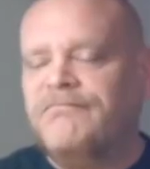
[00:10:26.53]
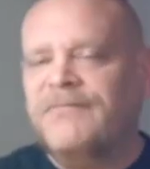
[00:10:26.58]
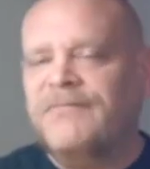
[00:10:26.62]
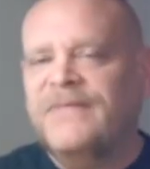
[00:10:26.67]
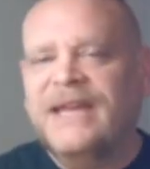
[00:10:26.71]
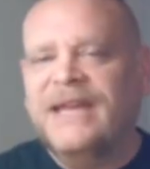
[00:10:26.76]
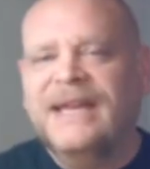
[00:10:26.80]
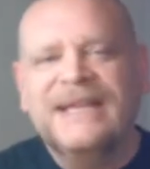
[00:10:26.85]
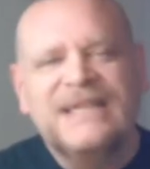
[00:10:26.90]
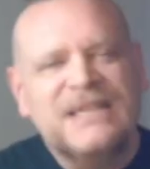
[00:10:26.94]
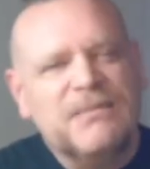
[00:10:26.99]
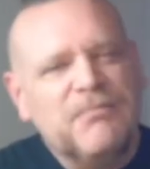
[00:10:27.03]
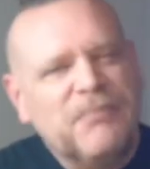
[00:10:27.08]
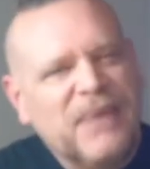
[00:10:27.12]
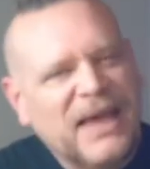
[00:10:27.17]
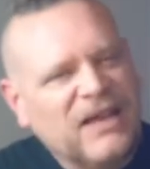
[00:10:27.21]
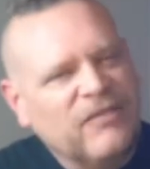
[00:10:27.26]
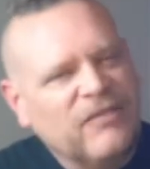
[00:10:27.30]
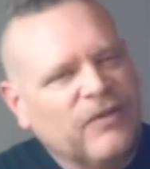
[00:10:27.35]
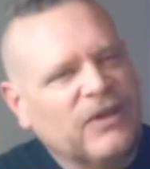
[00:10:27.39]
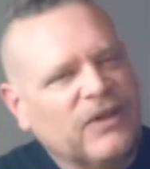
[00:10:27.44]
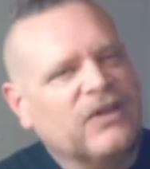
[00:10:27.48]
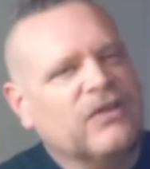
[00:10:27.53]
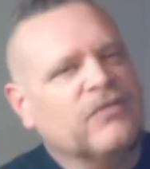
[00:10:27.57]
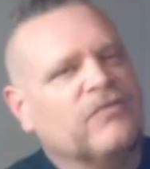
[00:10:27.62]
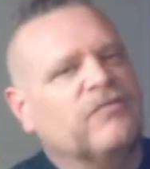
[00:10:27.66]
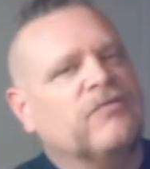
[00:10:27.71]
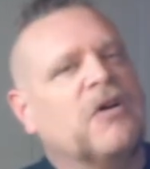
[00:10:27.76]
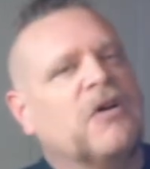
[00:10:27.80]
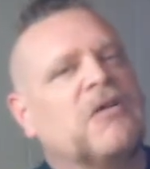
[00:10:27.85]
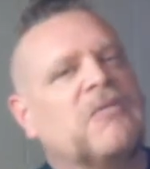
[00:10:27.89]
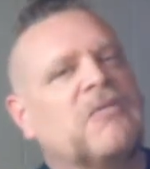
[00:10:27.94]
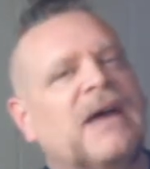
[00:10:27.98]
It's a benefit to the
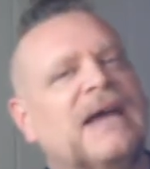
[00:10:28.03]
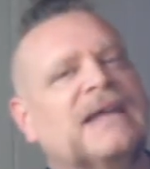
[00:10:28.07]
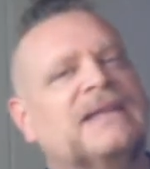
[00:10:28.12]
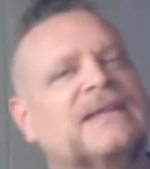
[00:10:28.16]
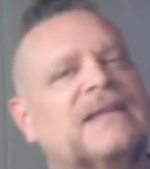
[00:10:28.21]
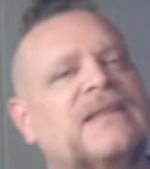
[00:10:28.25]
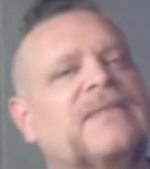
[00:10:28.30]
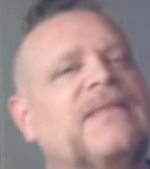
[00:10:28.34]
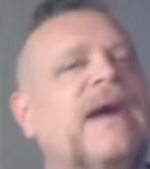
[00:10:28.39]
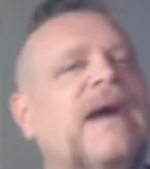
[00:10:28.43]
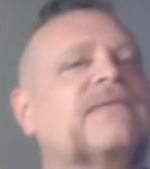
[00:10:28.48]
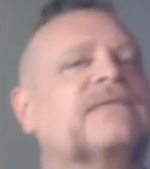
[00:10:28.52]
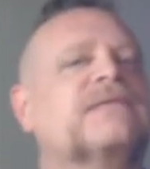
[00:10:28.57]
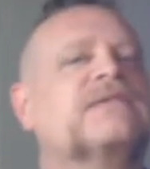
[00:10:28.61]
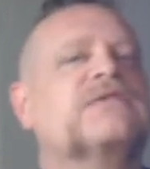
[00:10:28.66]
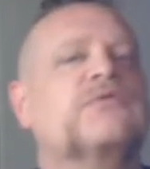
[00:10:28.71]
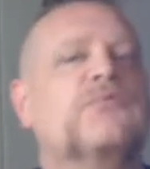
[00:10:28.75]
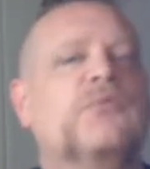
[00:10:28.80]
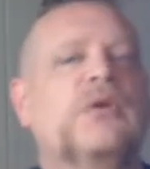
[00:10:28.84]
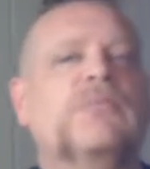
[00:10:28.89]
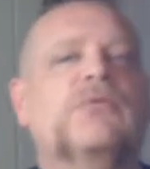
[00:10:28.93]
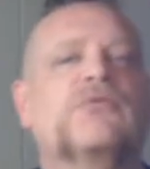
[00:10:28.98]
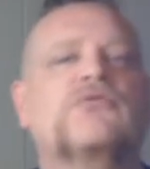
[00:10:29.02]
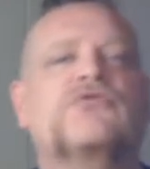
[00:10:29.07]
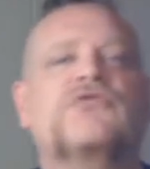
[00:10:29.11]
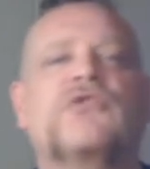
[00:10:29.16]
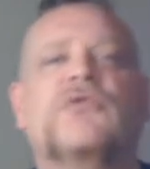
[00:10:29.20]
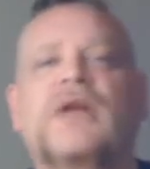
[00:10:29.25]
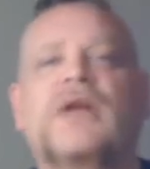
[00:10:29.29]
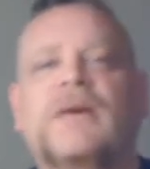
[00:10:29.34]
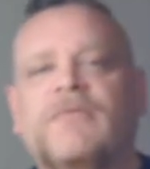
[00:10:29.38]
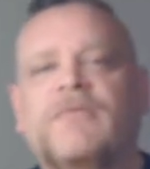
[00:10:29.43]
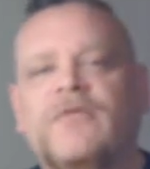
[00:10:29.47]
far right that thousands of people
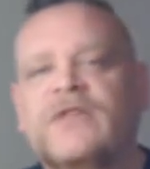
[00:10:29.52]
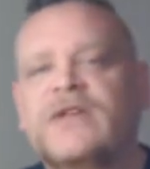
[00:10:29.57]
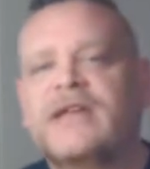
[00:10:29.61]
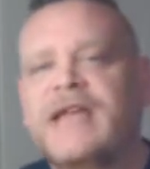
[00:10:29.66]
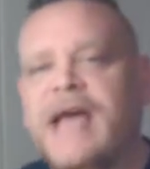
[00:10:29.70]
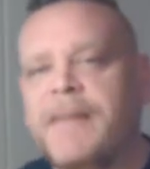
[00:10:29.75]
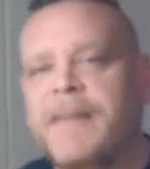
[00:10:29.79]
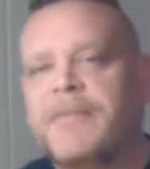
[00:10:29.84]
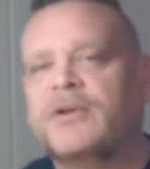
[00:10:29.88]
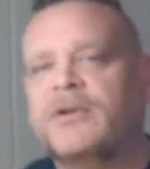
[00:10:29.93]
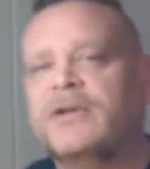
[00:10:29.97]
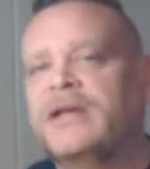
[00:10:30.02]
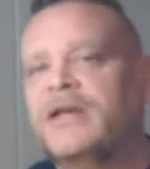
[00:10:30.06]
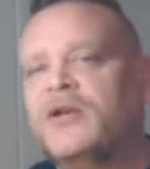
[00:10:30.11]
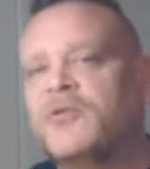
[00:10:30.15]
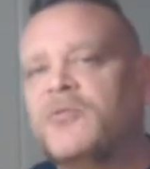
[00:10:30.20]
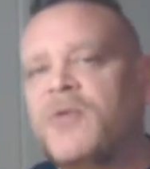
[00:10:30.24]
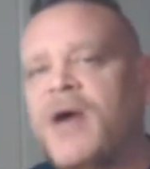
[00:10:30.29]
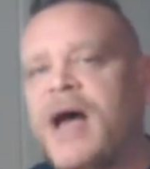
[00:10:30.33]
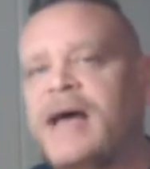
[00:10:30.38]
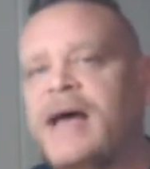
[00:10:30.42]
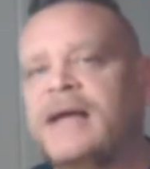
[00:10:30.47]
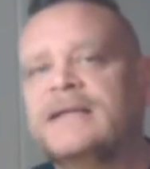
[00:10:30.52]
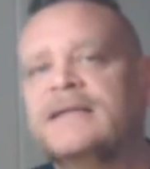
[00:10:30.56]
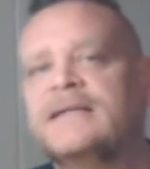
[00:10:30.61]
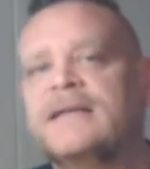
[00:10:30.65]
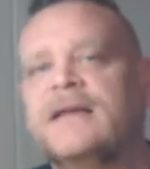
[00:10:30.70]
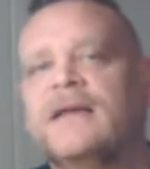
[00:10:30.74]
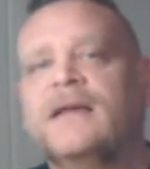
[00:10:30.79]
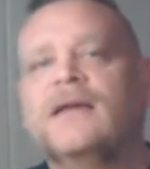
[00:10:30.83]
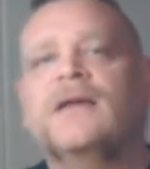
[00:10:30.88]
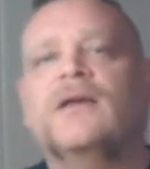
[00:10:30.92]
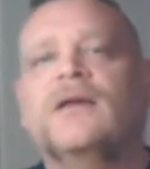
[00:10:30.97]
showed up for the Capitol Hill riots.
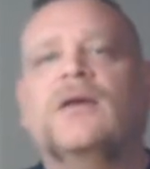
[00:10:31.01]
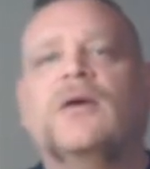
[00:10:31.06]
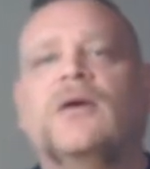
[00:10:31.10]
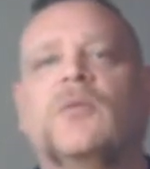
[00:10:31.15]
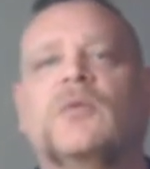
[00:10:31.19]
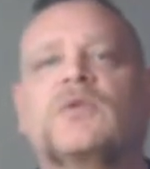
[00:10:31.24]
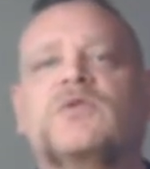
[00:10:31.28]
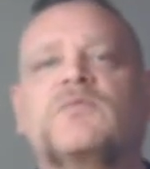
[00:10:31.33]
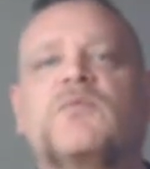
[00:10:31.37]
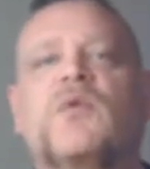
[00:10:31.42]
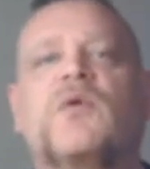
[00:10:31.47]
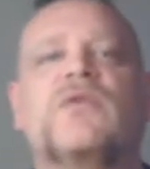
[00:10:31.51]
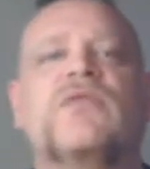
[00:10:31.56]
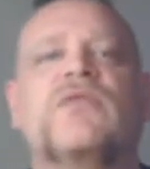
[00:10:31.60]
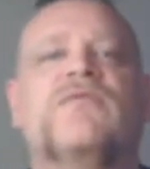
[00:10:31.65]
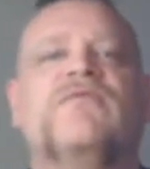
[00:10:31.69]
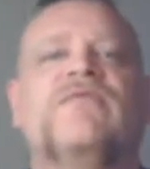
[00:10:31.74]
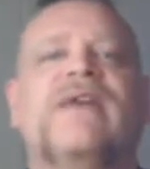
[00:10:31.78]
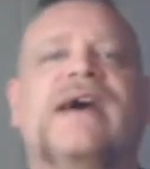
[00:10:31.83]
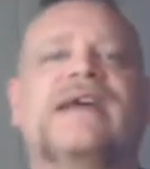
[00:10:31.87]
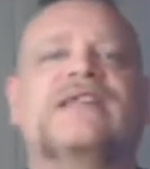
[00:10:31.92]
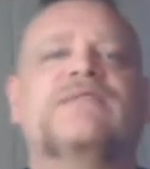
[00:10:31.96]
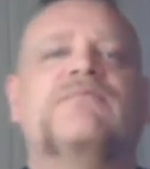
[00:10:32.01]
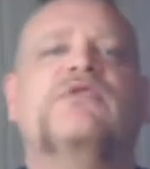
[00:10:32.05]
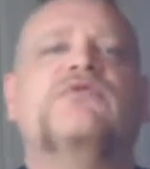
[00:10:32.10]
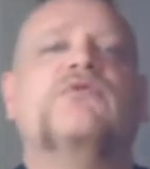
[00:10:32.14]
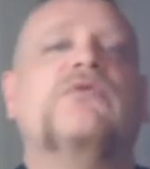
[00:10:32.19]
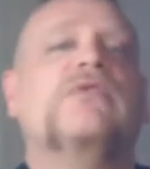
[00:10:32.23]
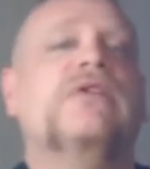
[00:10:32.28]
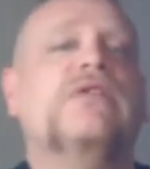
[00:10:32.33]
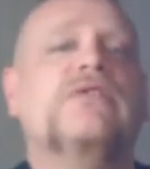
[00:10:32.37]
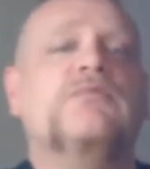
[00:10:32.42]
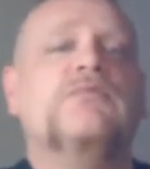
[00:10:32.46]
What's more, the vast
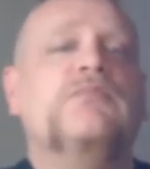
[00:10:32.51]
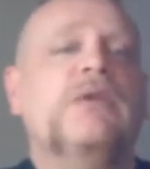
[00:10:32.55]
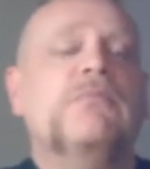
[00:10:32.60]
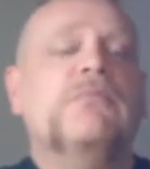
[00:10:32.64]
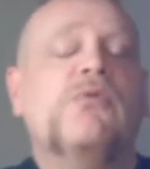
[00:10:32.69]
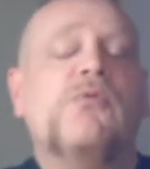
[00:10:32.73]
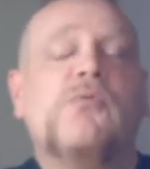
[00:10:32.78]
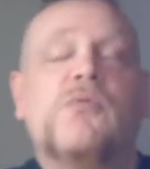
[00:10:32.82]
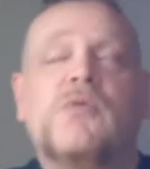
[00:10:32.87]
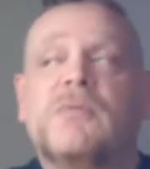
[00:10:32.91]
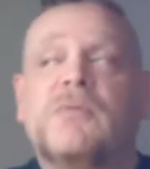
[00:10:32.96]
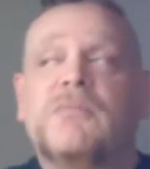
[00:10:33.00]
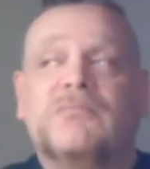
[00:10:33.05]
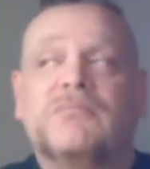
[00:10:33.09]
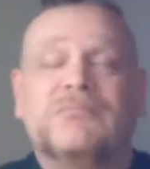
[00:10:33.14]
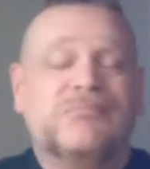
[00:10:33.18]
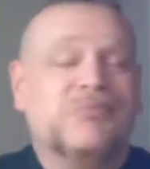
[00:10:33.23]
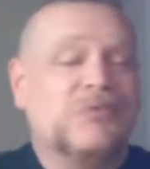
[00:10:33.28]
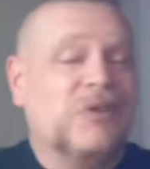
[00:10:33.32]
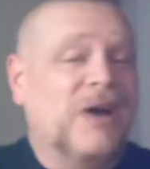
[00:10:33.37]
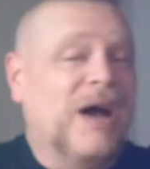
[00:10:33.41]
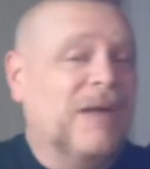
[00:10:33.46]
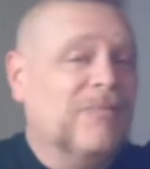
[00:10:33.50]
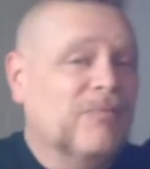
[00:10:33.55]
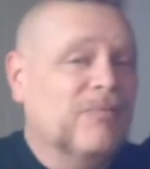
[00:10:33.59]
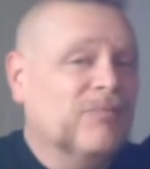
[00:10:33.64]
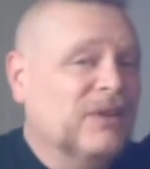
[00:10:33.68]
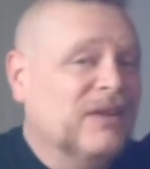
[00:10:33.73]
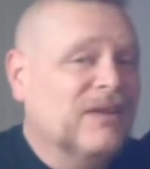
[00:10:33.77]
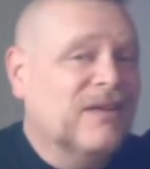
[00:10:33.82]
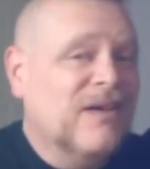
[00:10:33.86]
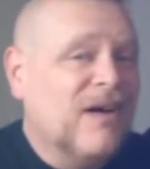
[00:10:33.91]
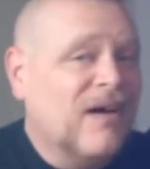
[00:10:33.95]
majority of those people were
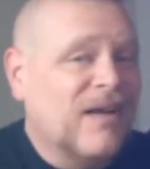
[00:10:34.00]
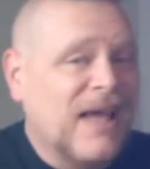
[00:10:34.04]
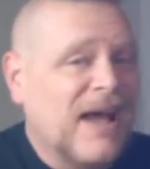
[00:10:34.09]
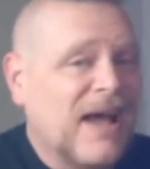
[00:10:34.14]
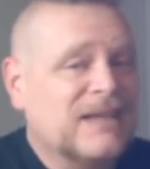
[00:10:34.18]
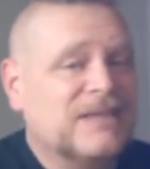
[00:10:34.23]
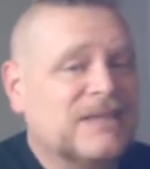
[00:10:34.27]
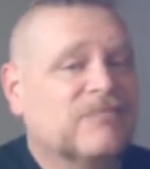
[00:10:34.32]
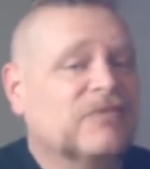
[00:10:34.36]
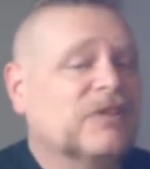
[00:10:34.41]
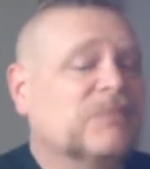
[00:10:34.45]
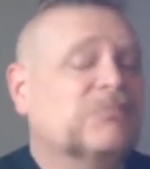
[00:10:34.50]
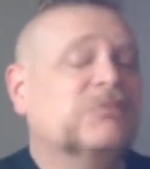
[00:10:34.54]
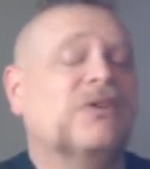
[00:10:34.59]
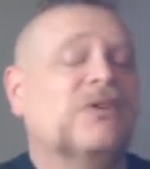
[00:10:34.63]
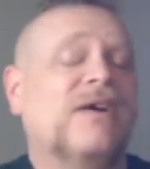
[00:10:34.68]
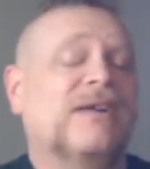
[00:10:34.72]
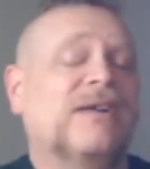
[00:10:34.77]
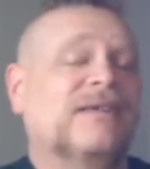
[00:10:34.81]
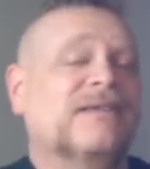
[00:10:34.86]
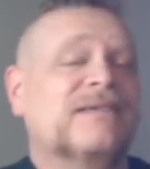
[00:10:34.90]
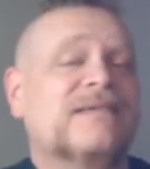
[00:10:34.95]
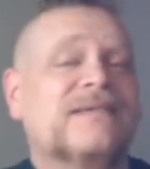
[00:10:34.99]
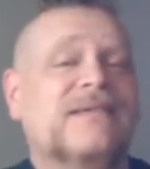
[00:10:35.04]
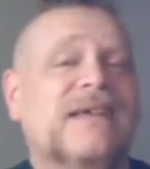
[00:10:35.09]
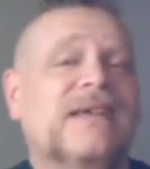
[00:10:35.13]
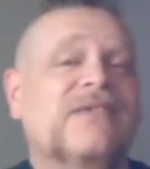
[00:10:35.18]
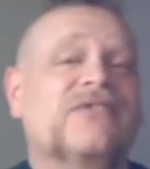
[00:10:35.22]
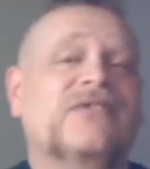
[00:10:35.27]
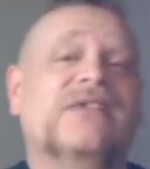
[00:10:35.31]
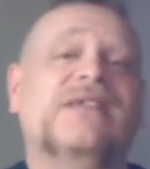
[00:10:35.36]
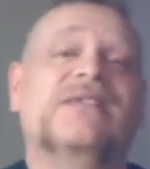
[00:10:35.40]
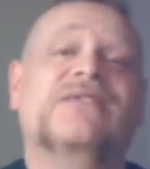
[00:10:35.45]
probably not actively plotting to
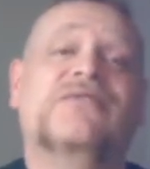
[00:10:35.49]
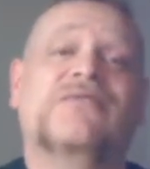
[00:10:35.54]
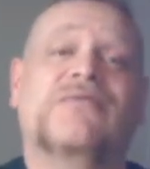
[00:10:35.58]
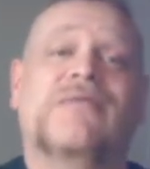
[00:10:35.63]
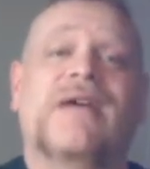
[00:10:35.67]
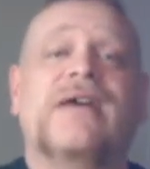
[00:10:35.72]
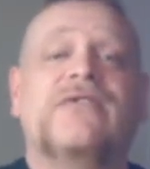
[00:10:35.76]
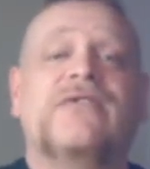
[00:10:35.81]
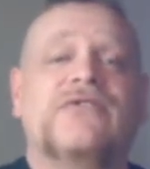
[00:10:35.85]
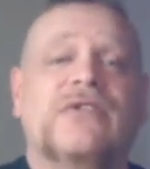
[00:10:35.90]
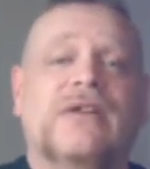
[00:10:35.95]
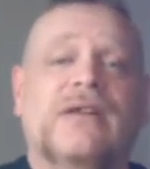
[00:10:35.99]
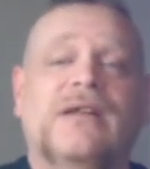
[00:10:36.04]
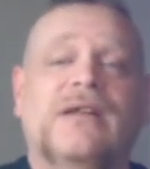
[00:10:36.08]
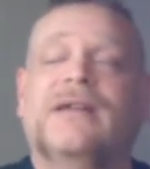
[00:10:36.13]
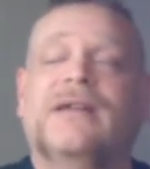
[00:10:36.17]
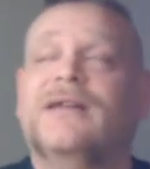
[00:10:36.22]
stage an insurrection.